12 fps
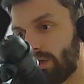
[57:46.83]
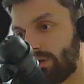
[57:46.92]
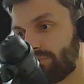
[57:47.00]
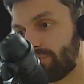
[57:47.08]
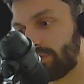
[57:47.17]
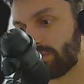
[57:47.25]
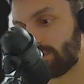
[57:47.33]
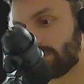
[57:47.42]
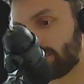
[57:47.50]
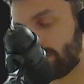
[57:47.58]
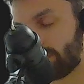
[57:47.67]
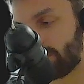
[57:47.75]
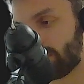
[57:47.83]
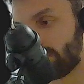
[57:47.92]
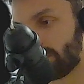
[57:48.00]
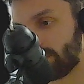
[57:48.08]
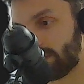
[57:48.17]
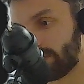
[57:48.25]
off
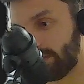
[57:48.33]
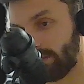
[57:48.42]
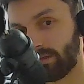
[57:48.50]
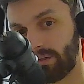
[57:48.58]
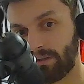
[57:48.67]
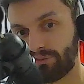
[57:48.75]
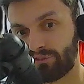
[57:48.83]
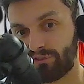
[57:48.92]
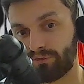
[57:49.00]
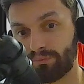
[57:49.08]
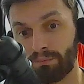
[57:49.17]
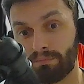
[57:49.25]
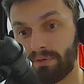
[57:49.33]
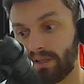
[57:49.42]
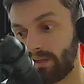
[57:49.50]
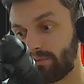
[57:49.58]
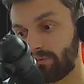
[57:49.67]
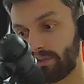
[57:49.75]
this
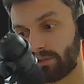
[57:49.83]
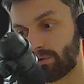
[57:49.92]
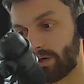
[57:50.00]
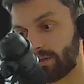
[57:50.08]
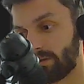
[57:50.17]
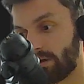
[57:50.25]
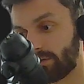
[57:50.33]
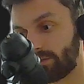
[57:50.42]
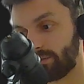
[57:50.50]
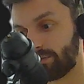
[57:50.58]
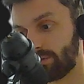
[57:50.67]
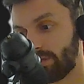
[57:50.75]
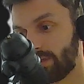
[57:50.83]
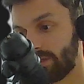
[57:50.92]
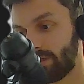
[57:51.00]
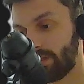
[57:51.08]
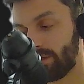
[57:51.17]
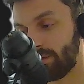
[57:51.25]
big secret on you,
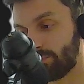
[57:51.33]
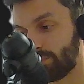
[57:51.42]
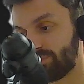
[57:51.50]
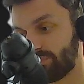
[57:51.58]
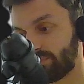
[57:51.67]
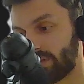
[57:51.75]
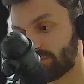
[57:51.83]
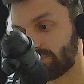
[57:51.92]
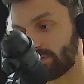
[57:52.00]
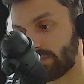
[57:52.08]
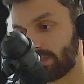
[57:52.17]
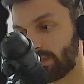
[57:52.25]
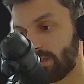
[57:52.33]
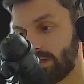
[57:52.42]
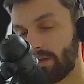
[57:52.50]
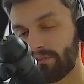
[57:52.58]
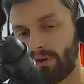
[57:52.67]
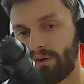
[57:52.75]
which is actually,
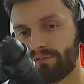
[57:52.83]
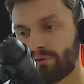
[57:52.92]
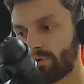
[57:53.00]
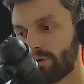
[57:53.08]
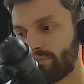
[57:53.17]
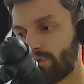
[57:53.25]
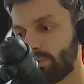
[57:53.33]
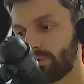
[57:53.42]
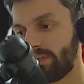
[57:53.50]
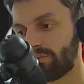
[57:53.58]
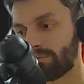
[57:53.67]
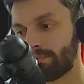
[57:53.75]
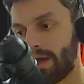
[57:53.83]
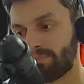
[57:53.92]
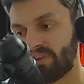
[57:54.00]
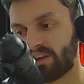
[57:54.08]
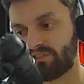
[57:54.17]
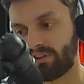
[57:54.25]
so of course, all these
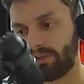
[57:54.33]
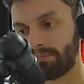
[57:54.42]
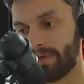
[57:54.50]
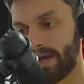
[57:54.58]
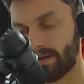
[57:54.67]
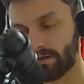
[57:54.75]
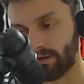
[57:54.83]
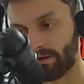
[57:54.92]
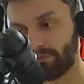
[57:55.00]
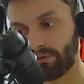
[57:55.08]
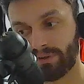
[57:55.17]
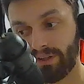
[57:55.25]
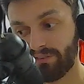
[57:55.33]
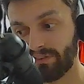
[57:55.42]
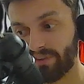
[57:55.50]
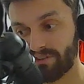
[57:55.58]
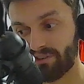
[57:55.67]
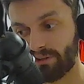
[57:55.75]
maps actually matter. So this is
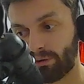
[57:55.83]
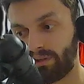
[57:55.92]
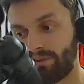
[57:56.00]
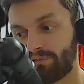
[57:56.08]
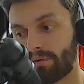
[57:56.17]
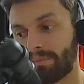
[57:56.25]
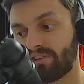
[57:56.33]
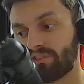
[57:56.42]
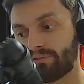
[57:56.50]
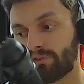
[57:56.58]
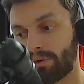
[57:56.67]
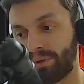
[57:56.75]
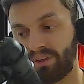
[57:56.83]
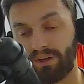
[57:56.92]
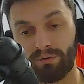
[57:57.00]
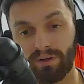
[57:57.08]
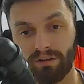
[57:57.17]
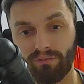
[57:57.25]
actually all the information for the
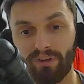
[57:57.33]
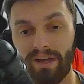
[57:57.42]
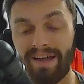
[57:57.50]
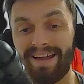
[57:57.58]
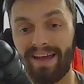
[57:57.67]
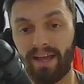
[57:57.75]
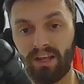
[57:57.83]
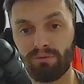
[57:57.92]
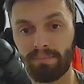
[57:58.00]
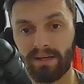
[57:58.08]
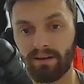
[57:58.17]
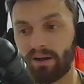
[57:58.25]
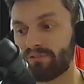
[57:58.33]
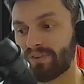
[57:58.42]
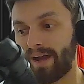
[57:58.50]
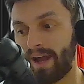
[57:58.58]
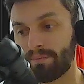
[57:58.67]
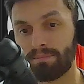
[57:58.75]
materials. And that's because
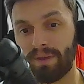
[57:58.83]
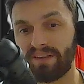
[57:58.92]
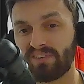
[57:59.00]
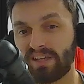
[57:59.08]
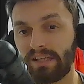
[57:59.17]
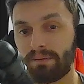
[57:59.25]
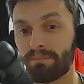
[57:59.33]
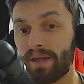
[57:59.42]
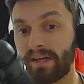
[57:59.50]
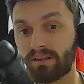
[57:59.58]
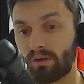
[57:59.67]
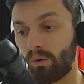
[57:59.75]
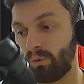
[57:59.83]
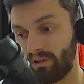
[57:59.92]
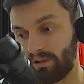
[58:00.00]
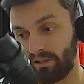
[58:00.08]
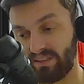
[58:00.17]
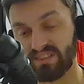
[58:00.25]
I basically baked
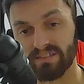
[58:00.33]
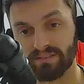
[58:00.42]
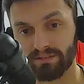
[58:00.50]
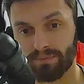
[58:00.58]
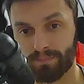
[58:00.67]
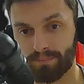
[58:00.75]
all these.